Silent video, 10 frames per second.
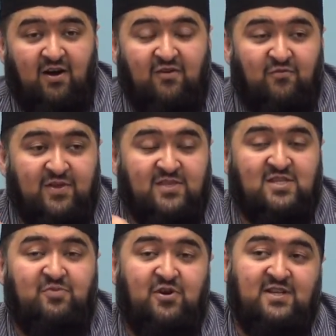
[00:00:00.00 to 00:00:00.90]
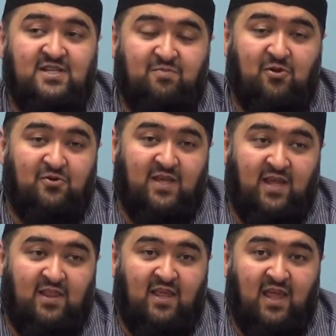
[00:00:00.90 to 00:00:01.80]
of when the spirit is blown
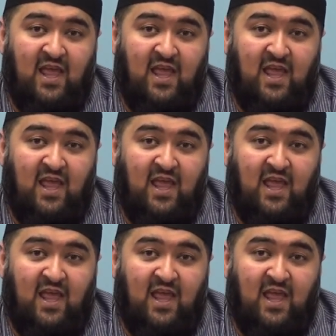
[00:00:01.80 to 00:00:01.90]
in.